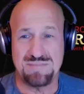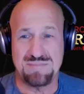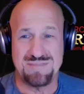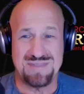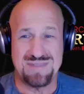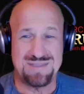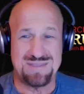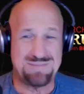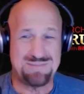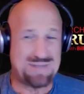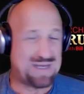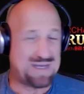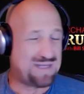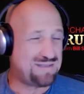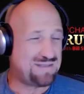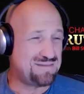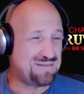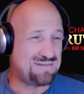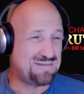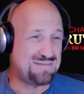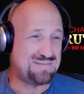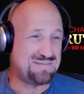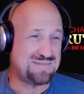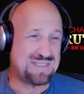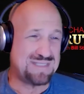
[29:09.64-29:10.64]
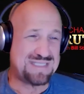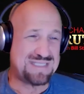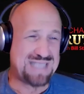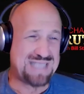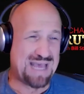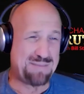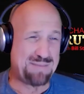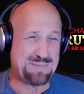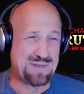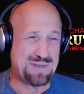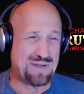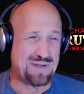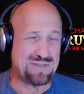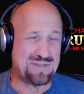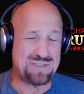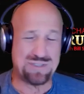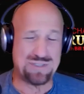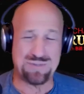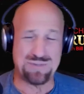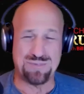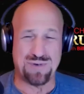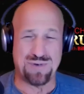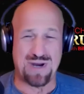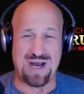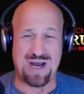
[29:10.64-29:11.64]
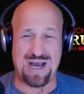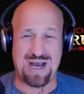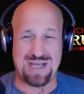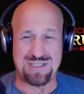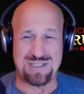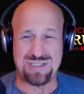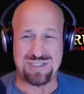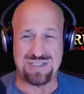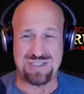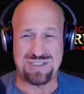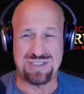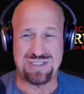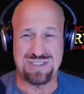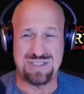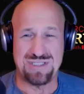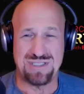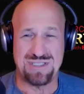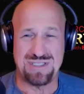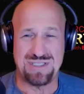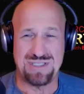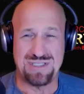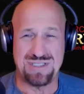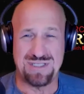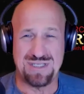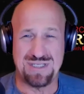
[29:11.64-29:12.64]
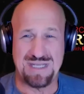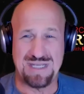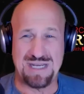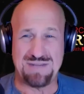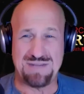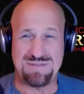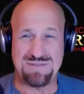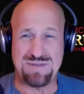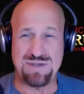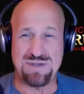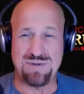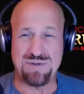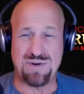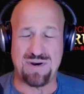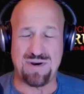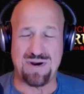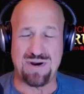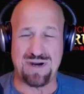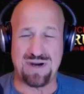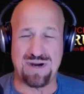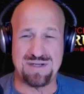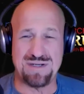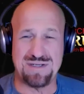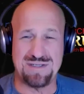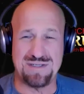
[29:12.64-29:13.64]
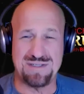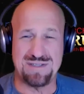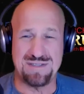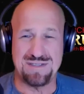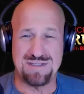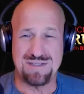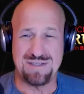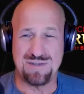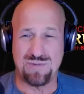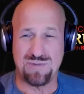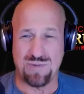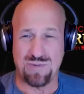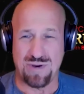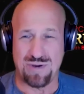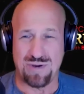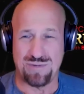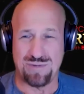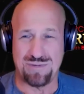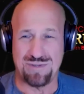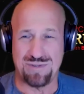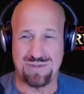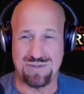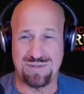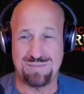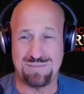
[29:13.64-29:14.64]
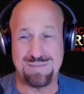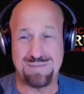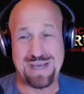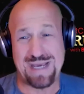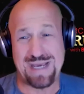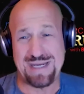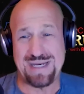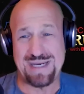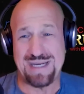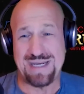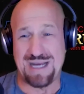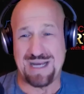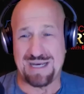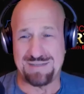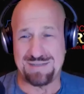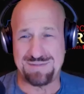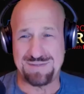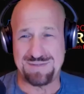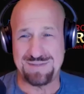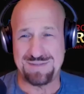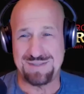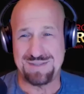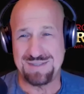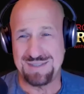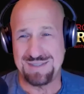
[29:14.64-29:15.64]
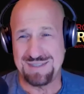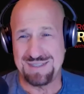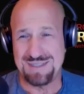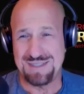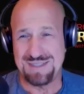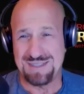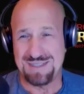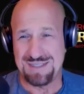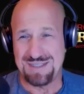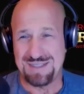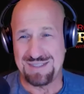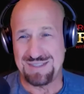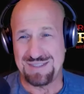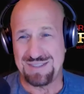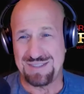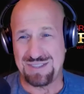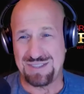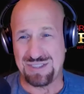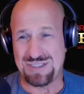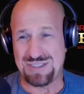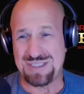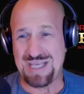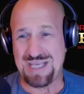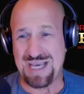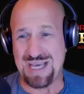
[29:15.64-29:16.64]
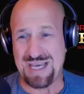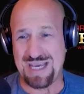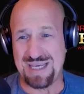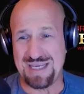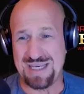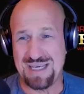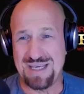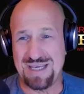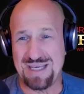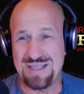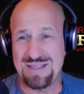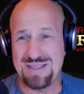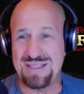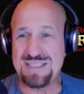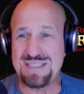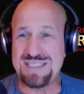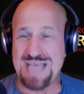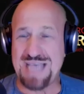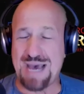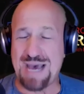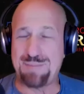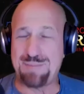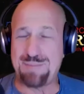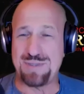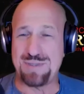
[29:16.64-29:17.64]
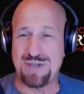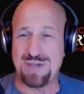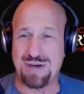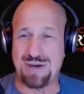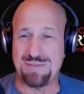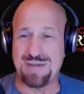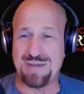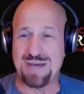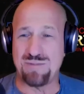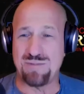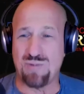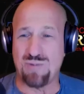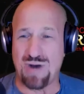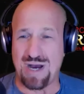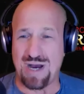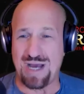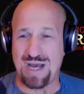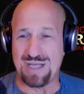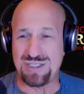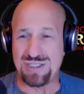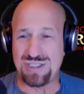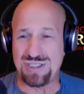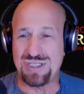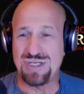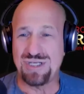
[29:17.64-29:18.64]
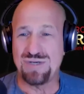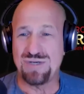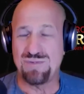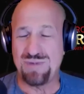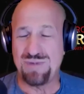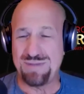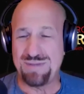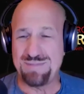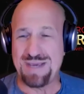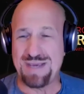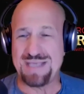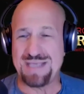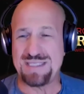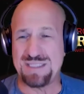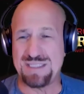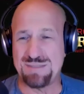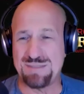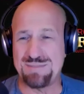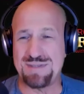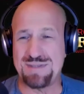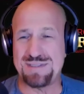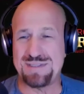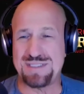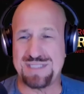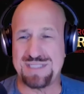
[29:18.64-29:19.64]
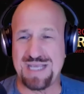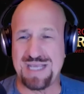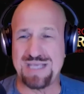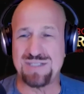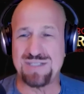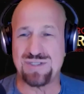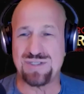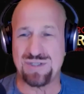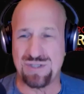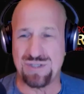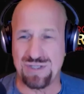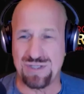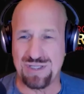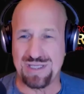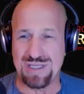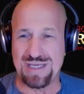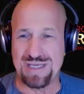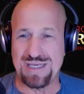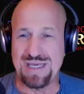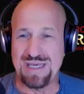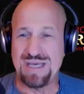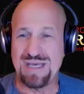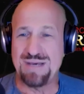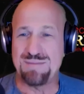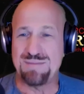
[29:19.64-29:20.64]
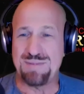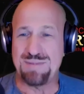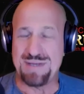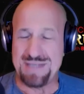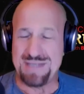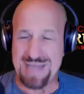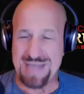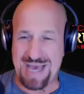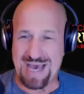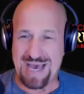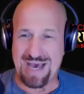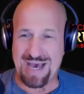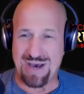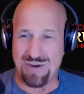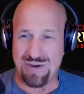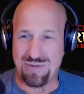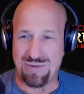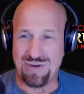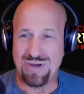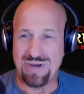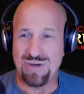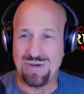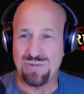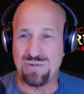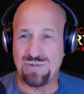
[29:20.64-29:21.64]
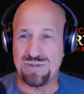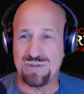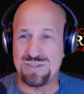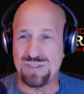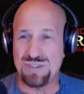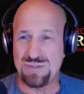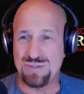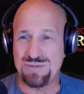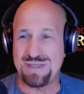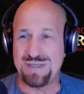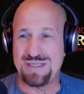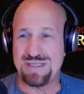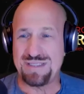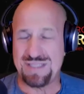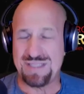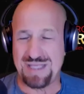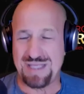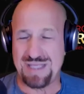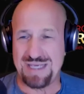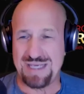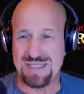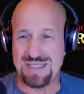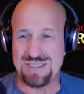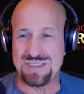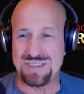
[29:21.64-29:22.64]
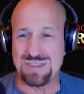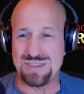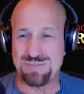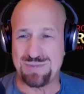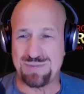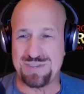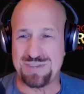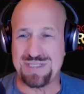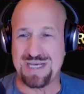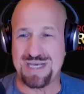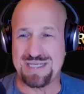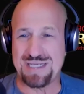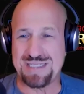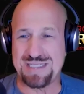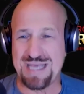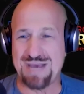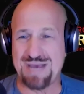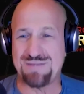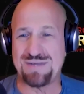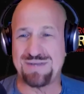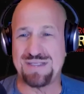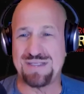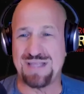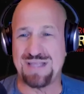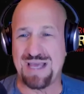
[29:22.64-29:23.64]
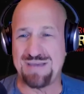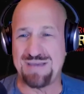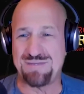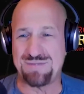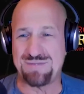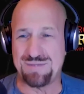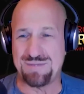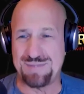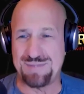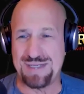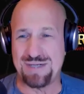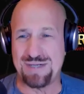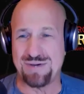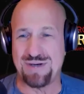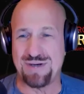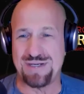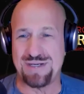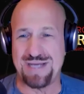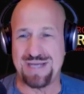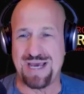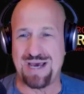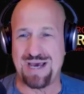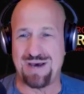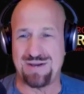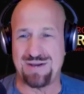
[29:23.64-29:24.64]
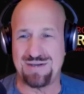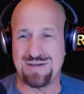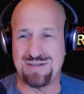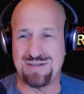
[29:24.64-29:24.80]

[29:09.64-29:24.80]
But this happened on your watch. And if you aren't, quote, man enough to say, this happened on my watch, we made some mistakes early, but now we're doing things to protect every life from here on out,